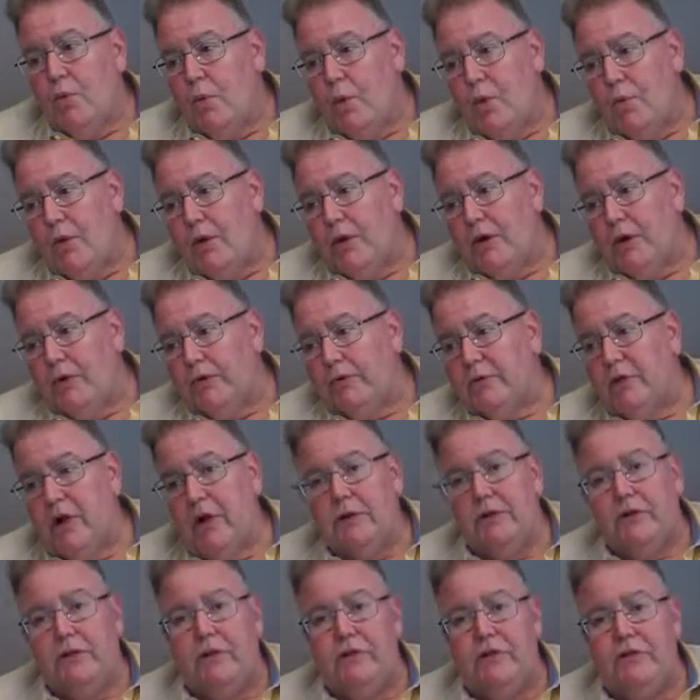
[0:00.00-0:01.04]
We want to go
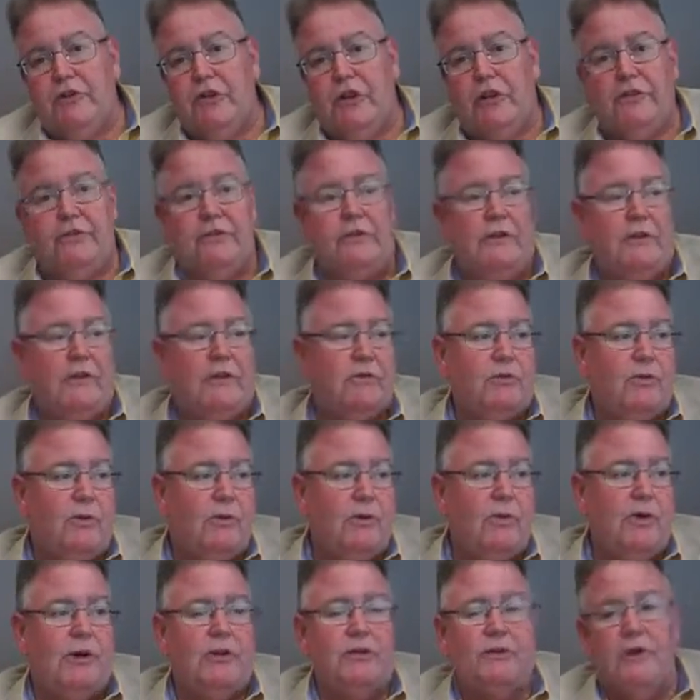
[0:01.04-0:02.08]
talk to the JCs. We
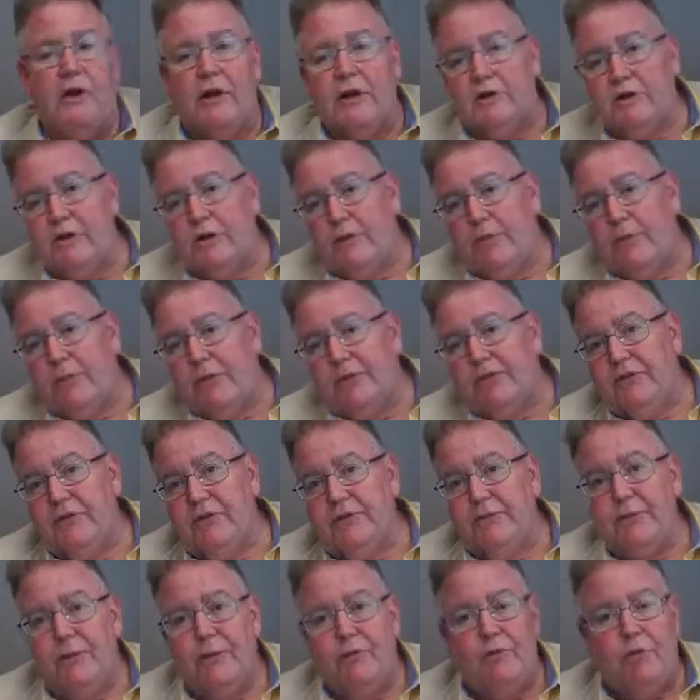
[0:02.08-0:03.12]
want to talk to the
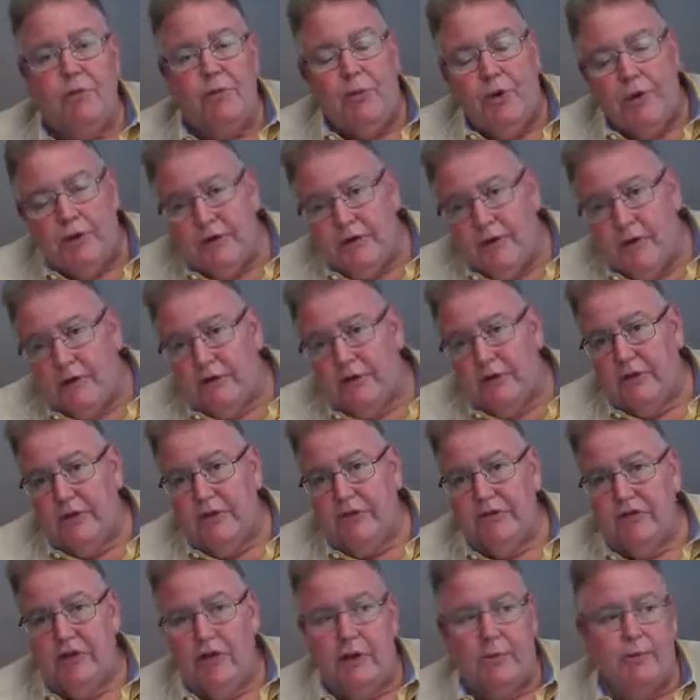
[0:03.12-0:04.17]
businessmen. We want to talk to
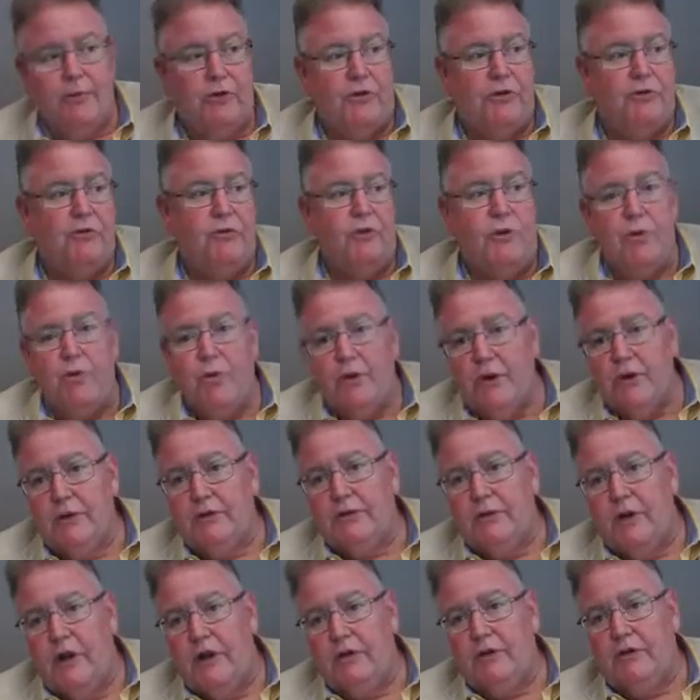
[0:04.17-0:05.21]
the chambers. We want
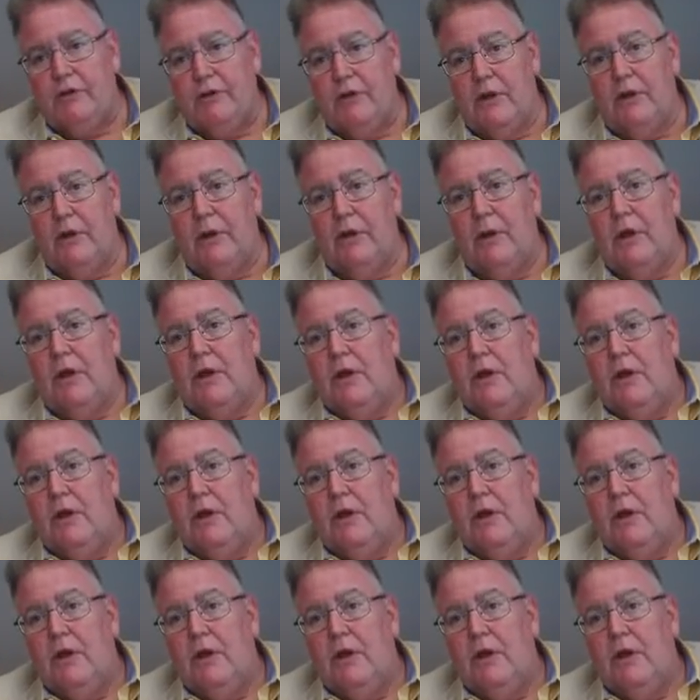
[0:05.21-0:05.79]
to talk to